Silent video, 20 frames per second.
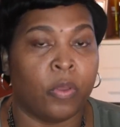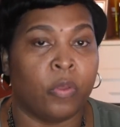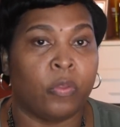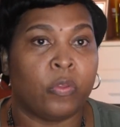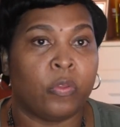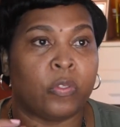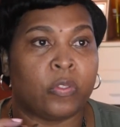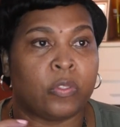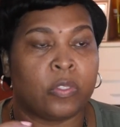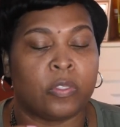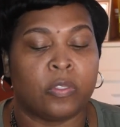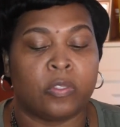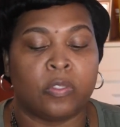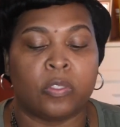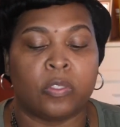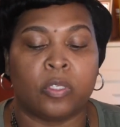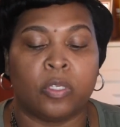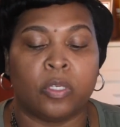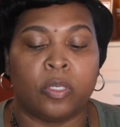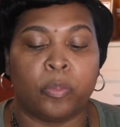This is
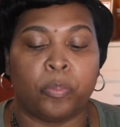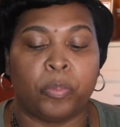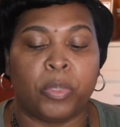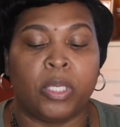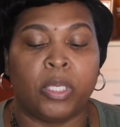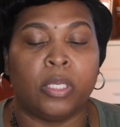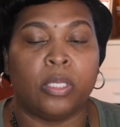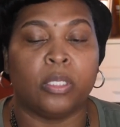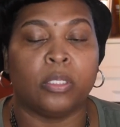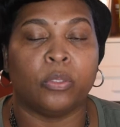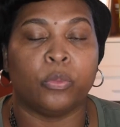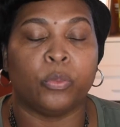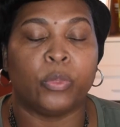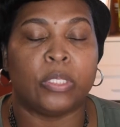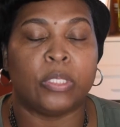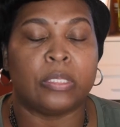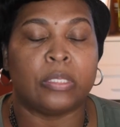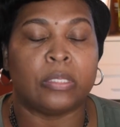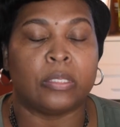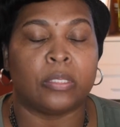the
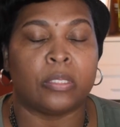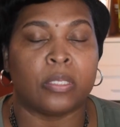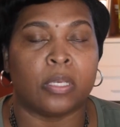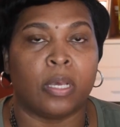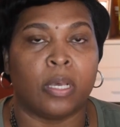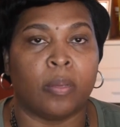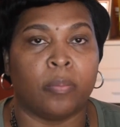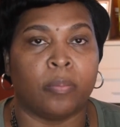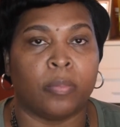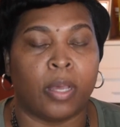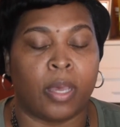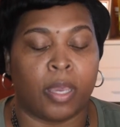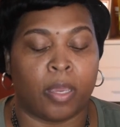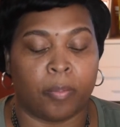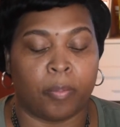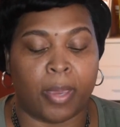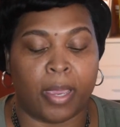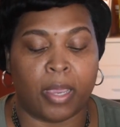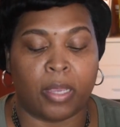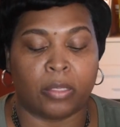Louise Eye
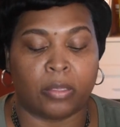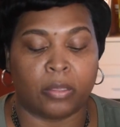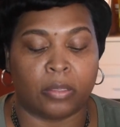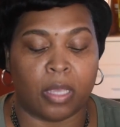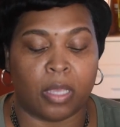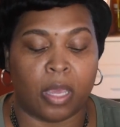Base,